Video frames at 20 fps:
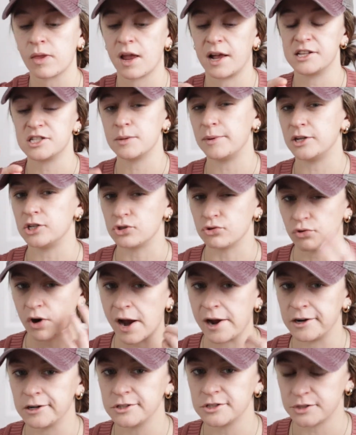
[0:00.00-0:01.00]
It's a bit
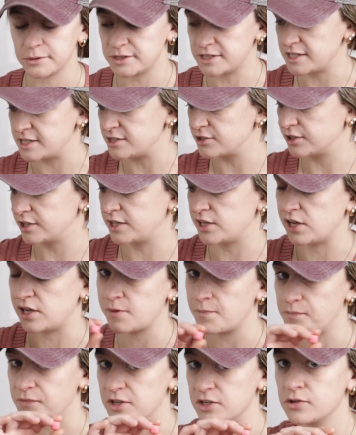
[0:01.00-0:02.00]
drier, so it's easier to
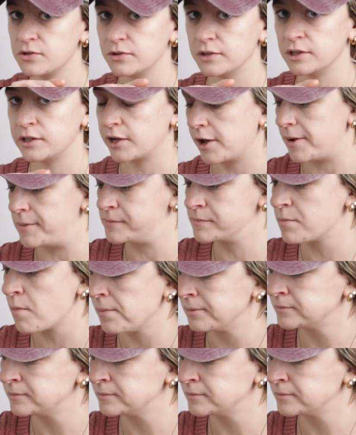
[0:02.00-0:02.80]
eat. These are really good.